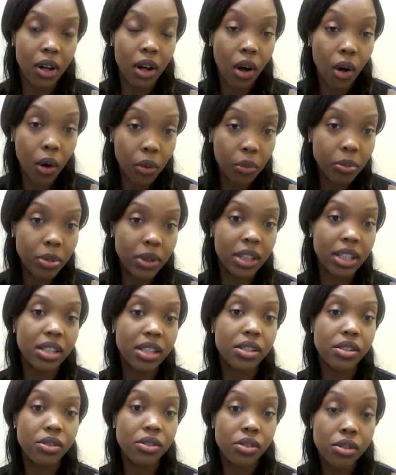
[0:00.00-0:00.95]

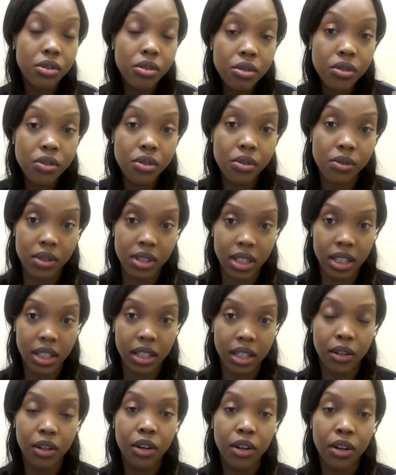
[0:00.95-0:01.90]
opiates
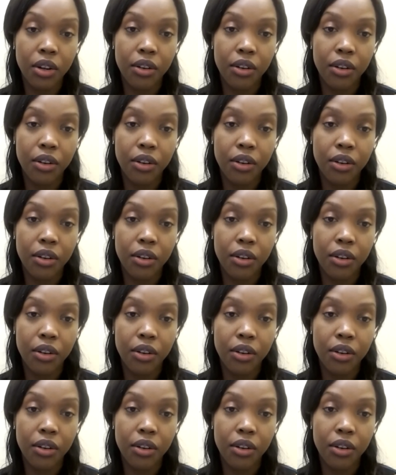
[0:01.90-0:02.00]
usually